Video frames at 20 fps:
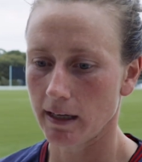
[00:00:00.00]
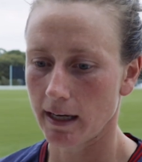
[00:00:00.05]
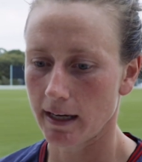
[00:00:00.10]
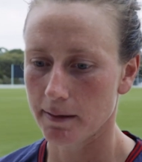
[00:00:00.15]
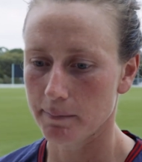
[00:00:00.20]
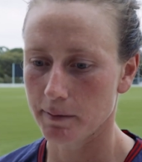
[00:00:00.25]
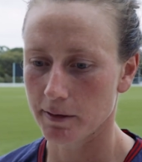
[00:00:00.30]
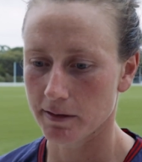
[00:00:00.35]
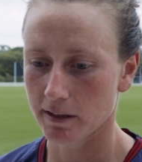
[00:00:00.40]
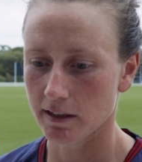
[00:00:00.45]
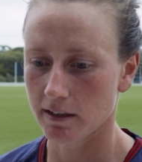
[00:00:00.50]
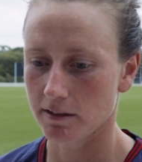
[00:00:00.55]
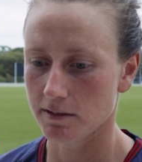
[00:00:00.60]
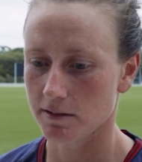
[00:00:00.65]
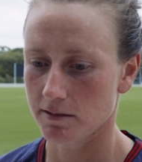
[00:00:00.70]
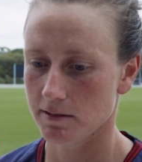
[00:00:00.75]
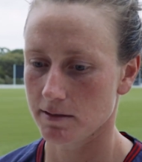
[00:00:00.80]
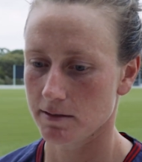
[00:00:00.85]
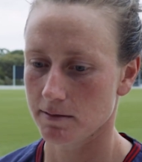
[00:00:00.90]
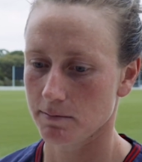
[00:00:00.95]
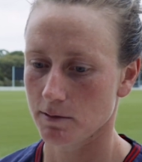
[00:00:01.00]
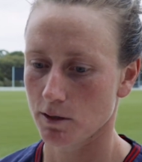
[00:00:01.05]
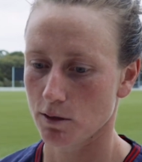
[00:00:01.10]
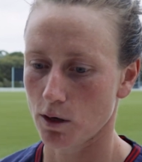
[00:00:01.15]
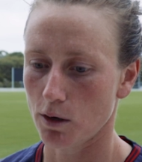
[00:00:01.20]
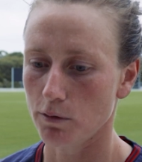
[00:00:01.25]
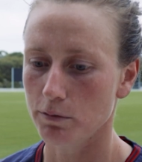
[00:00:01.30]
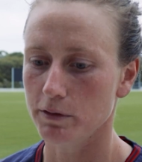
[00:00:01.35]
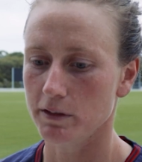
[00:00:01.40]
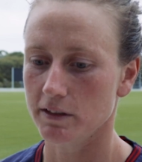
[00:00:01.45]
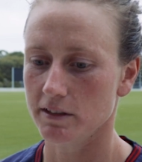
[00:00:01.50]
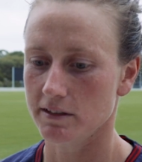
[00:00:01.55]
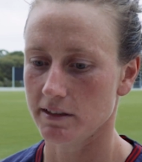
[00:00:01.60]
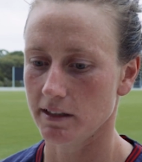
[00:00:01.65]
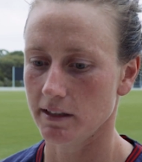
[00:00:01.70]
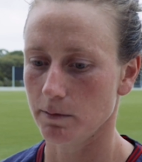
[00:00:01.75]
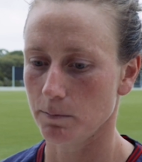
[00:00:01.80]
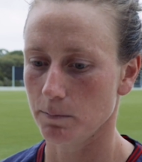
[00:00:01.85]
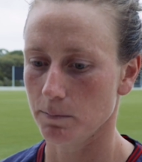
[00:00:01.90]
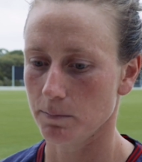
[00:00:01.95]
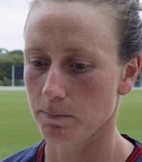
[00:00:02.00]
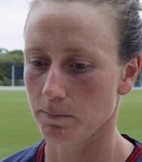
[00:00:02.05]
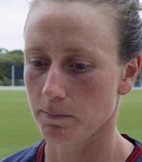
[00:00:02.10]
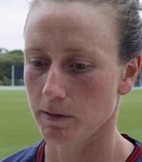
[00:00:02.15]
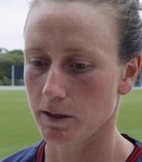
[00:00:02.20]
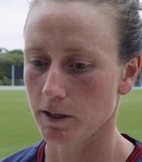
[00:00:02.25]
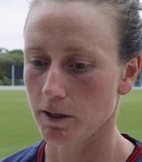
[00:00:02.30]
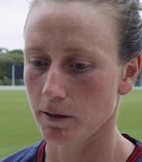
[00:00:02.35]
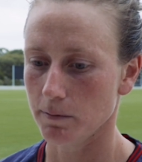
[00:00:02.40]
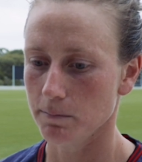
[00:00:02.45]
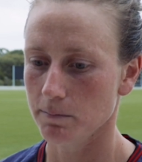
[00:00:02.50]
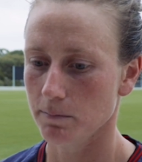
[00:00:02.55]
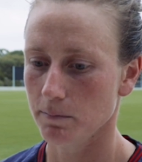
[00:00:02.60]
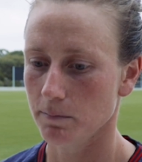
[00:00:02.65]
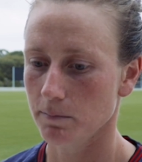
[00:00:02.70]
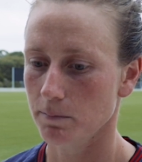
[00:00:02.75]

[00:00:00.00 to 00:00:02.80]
I think it's confidence that, you know,